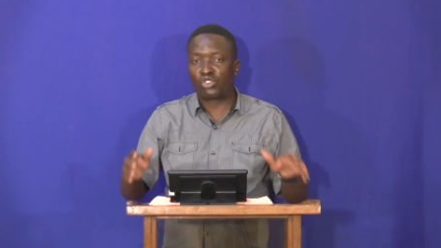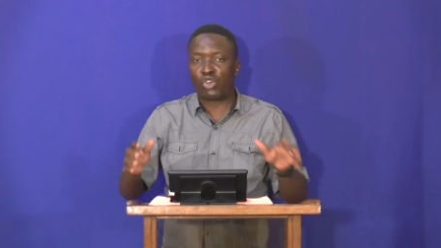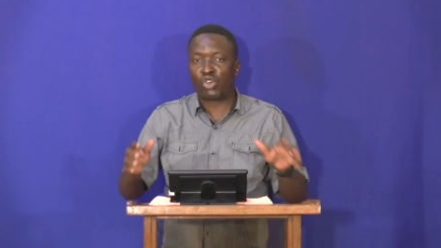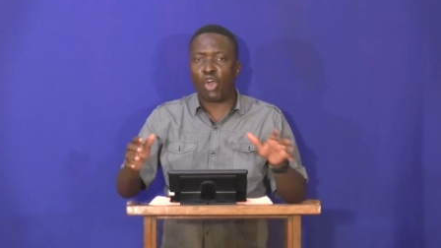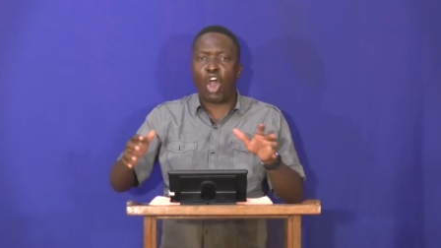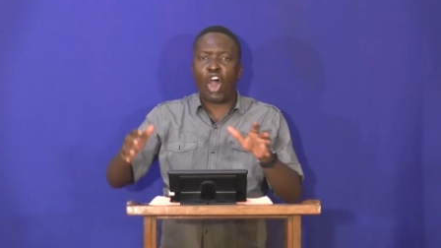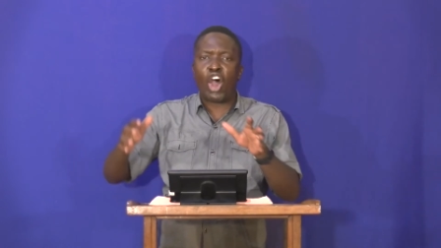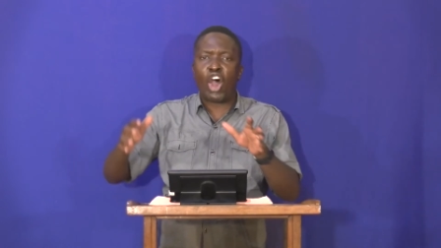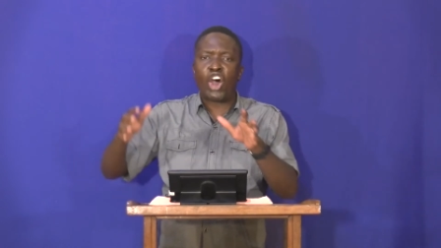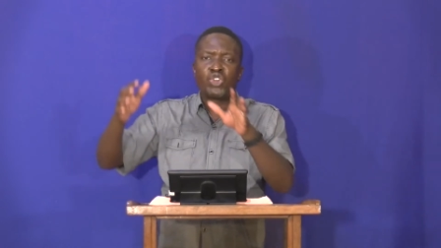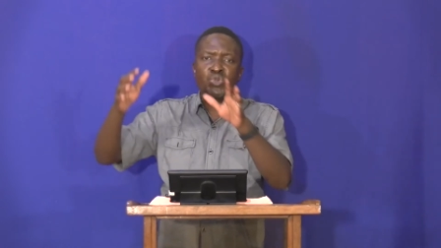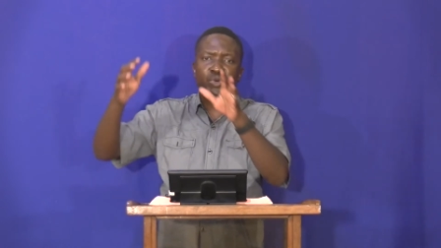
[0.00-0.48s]

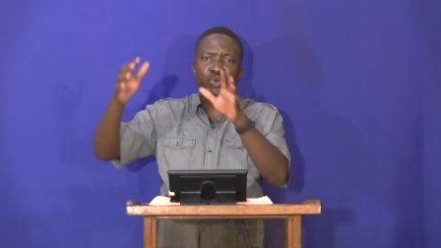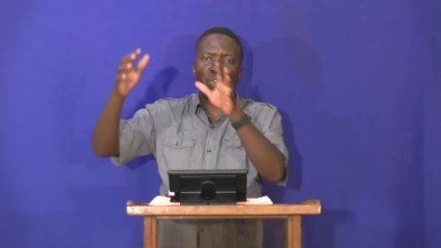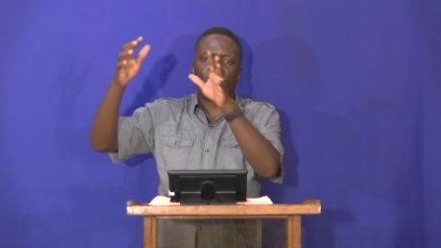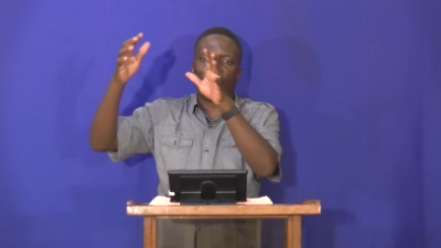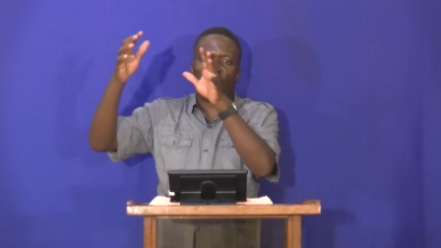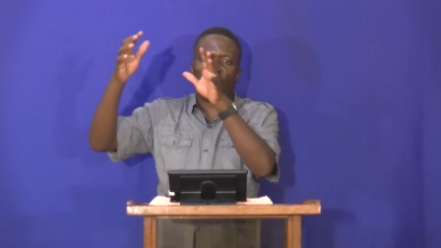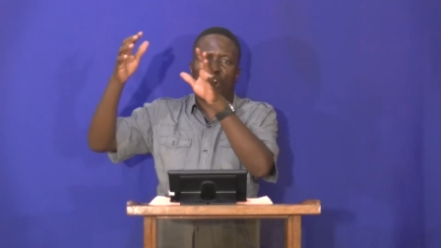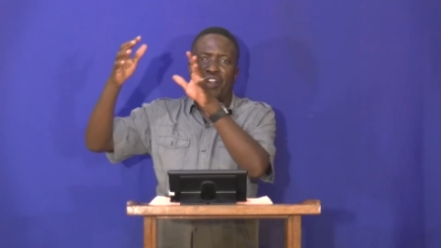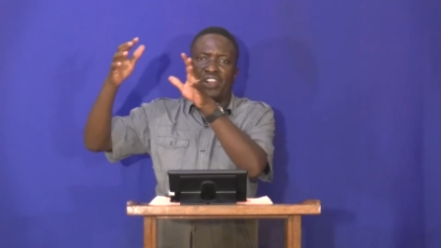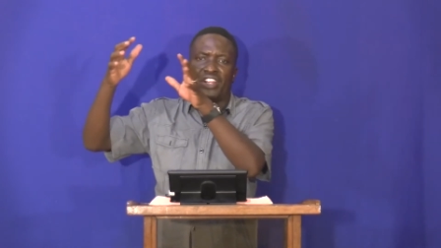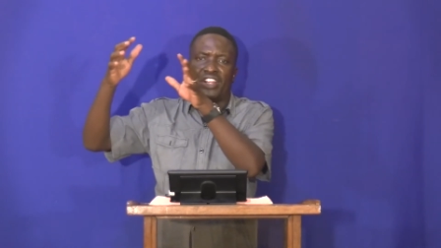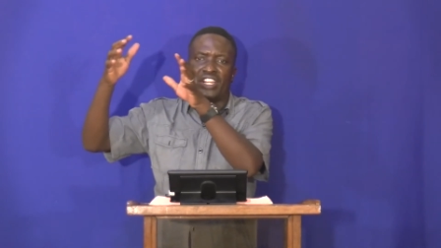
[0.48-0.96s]
God will
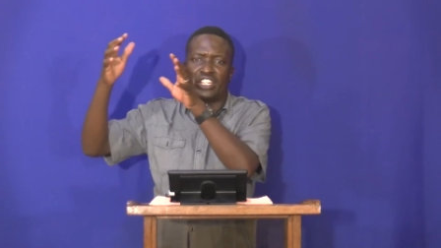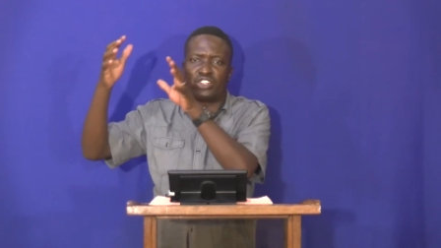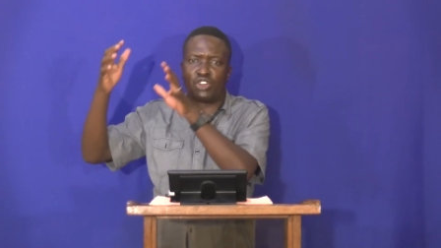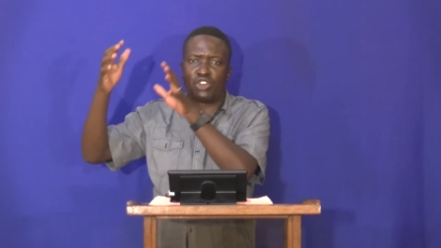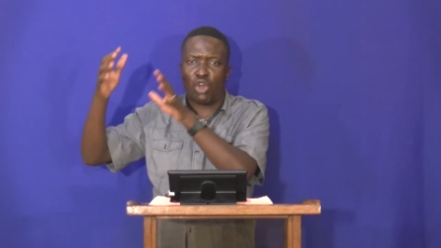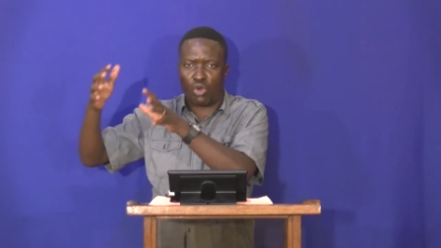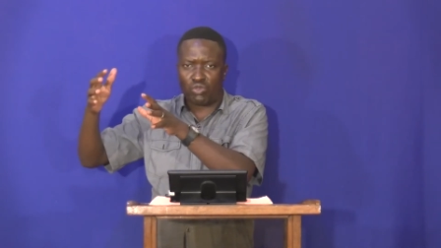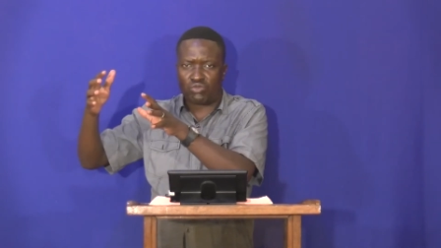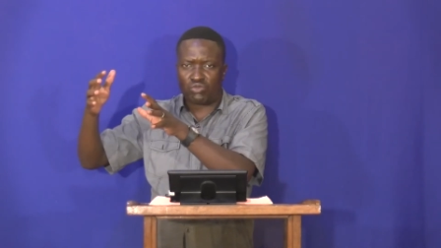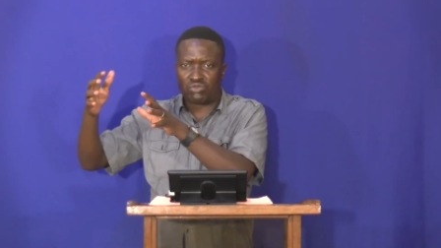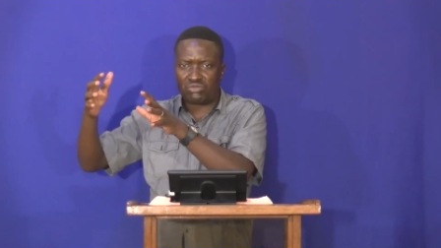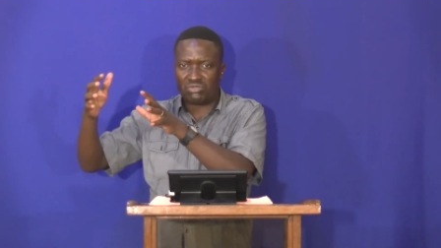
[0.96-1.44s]
only
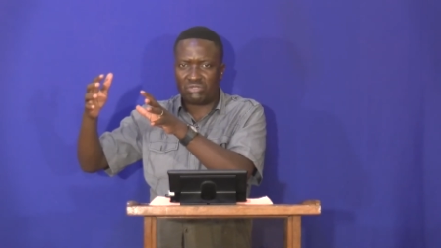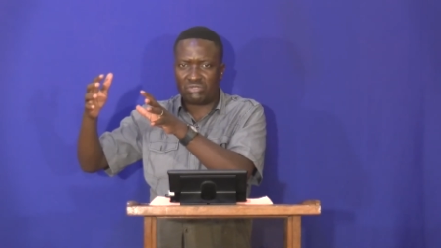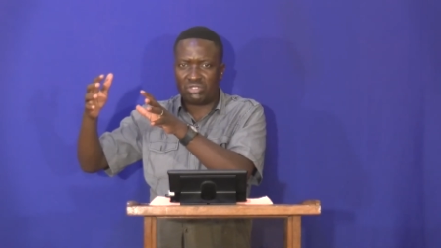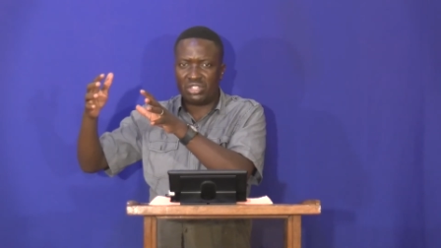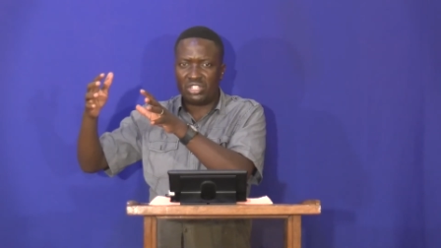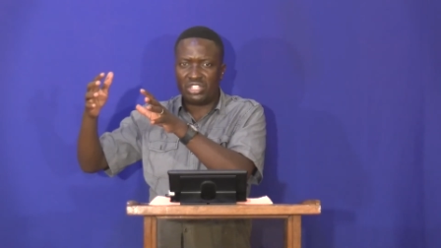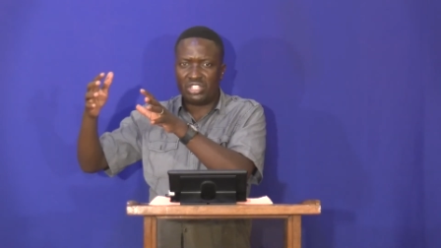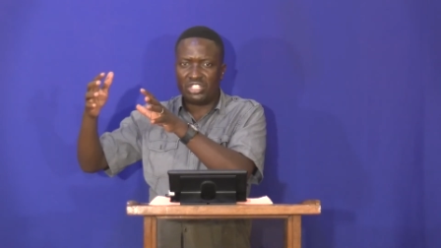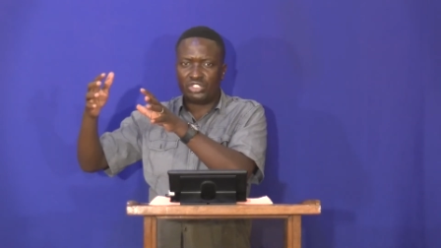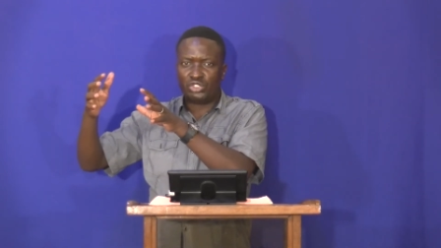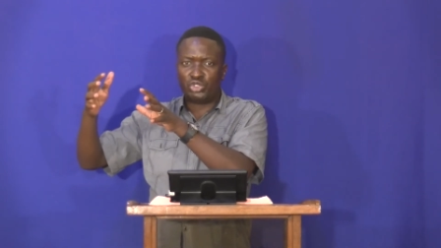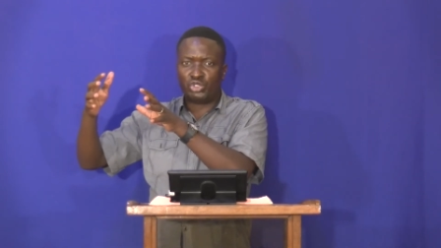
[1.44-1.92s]
know
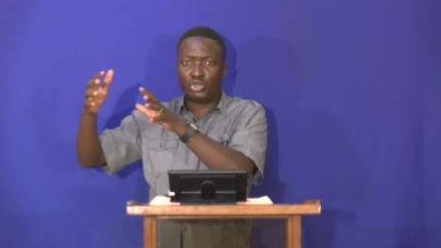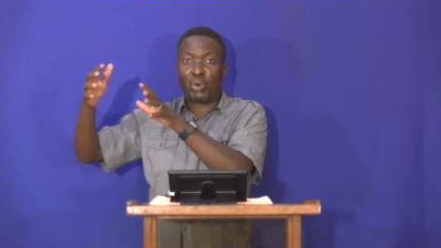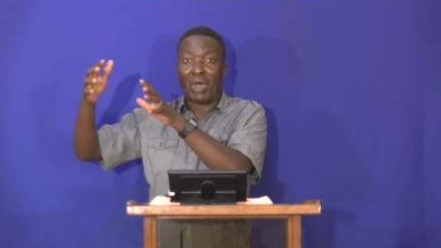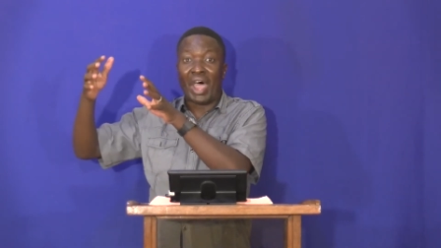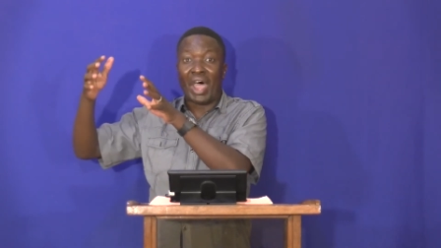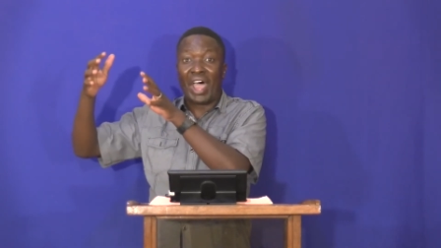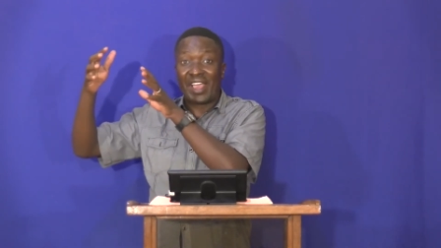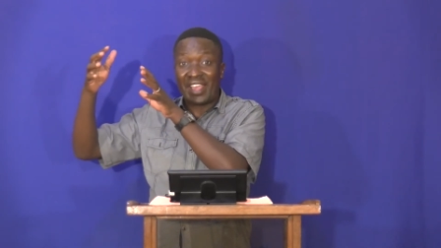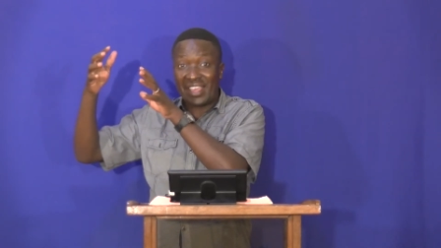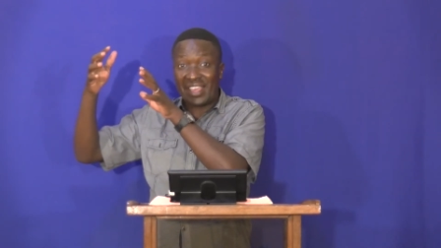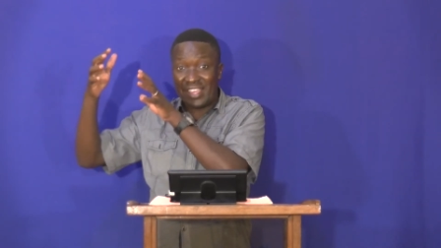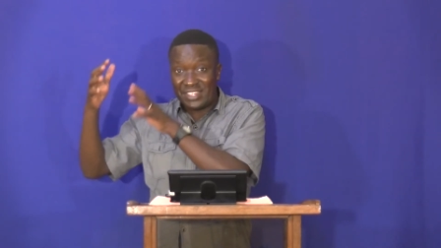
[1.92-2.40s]
you
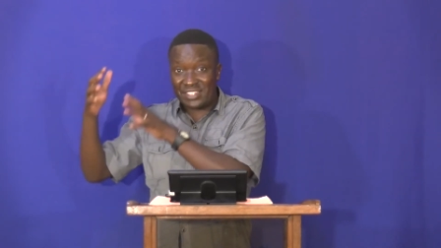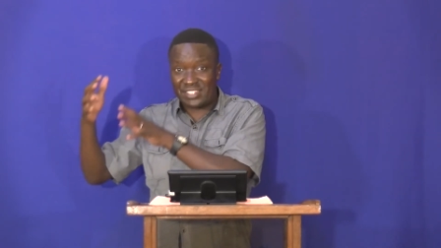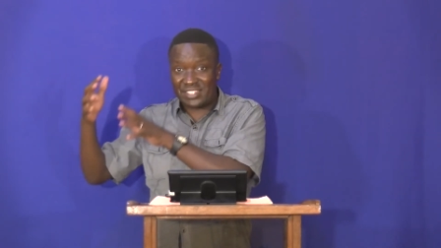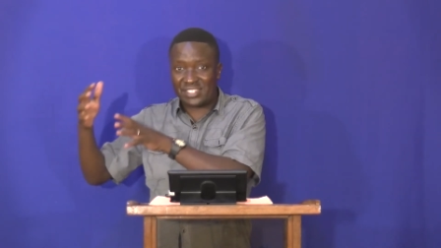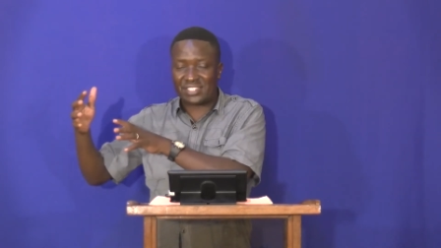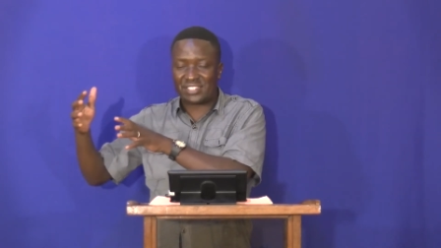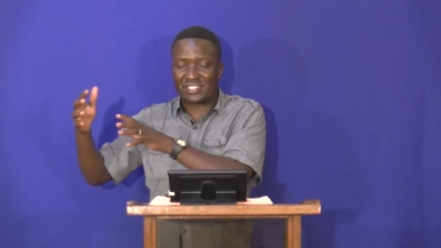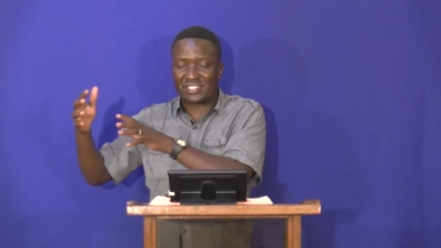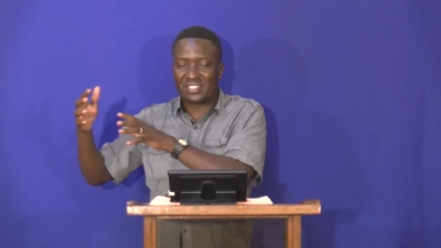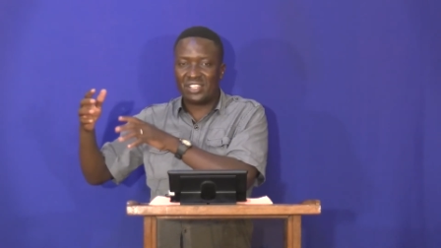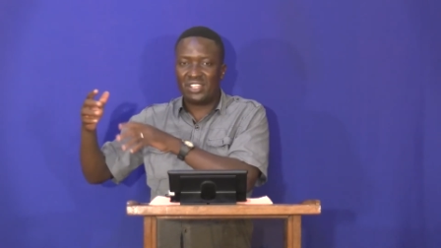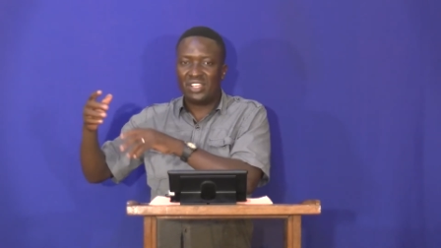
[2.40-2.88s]
are
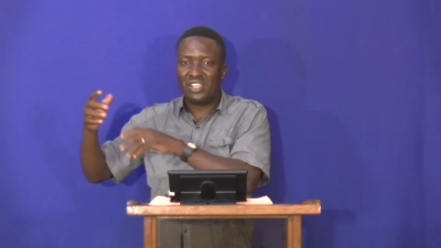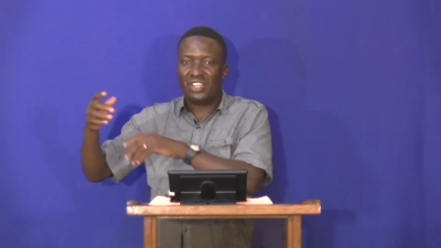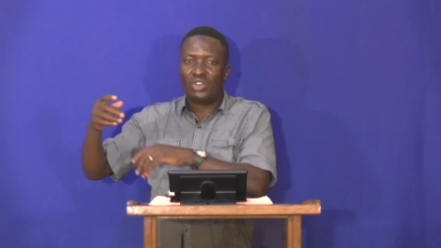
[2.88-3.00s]
his